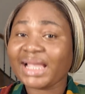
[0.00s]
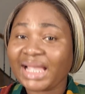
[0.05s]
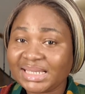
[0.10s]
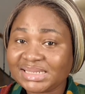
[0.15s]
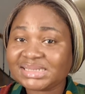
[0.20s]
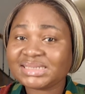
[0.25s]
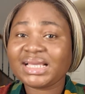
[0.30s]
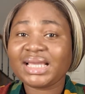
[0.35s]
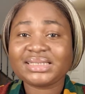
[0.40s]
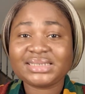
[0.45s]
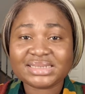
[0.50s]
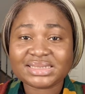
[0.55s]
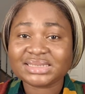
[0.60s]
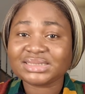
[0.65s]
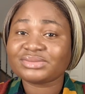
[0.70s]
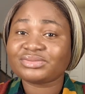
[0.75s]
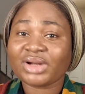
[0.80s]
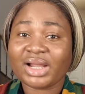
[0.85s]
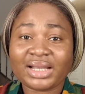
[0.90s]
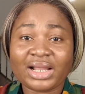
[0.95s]
I said, it
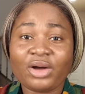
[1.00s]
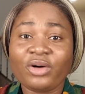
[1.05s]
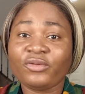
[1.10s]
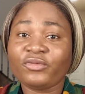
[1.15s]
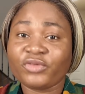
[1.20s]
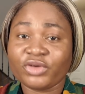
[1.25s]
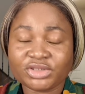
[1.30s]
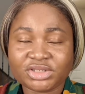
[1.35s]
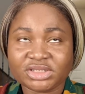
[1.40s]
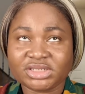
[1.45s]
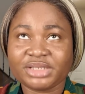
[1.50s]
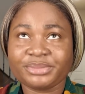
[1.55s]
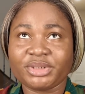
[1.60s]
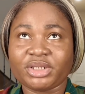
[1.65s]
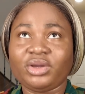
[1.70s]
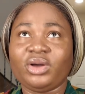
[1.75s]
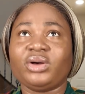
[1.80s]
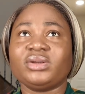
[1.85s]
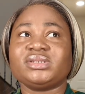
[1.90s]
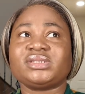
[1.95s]
is rather unfortunate,
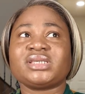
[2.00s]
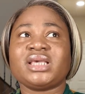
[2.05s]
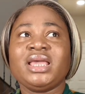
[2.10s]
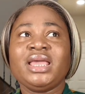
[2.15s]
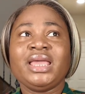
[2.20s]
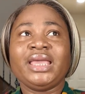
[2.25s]
because